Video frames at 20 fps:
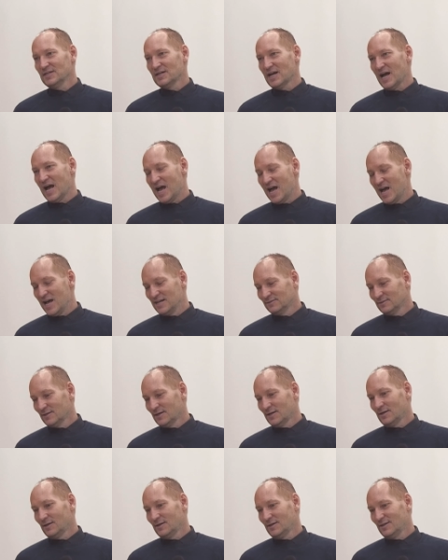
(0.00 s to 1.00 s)
And
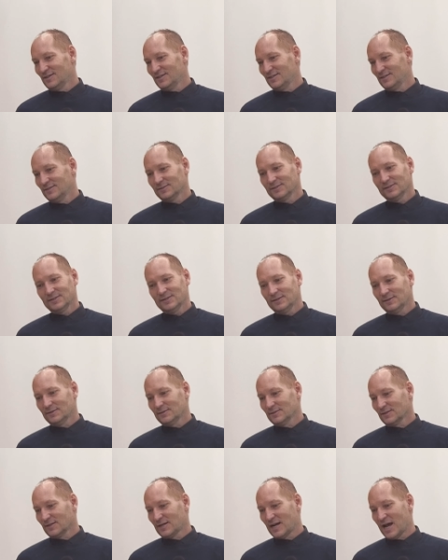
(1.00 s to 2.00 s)
uh, uh,
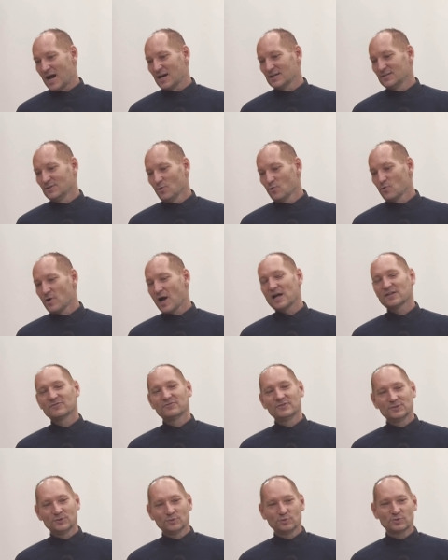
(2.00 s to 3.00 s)
I know God will
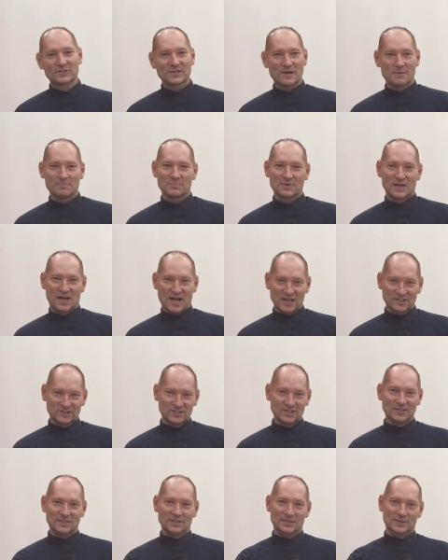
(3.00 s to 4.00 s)
do some
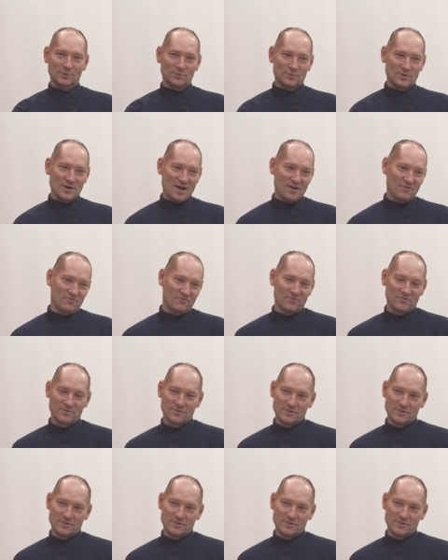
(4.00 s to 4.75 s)
cutting in your life.